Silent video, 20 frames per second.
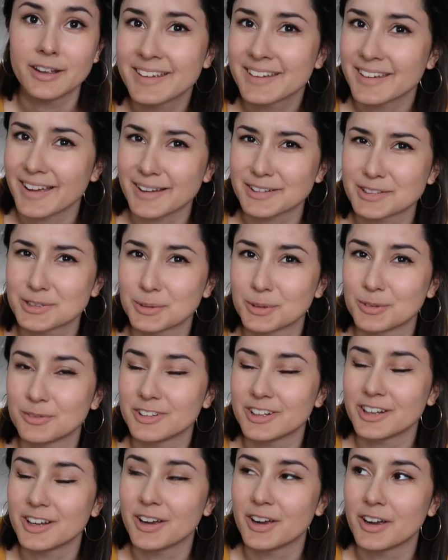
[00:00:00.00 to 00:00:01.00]
casual
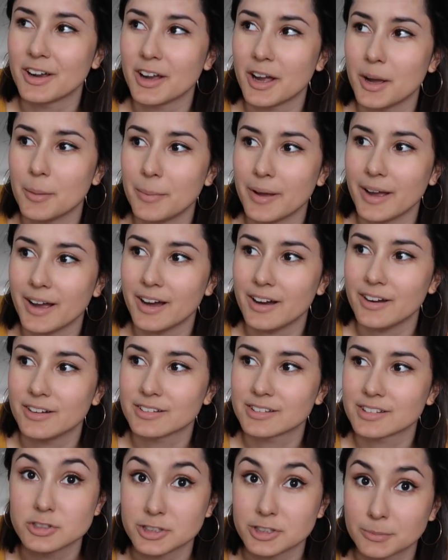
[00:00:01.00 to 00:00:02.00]
video
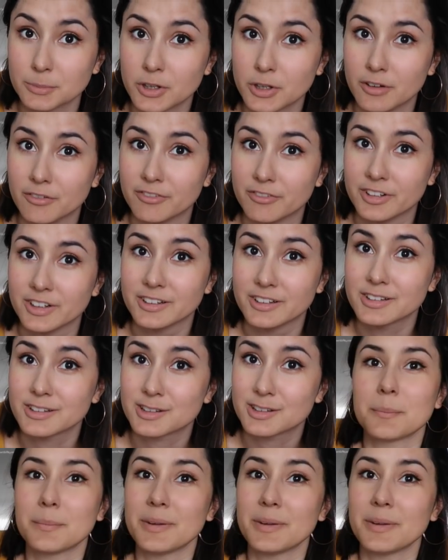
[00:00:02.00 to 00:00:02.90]
about gym confidence.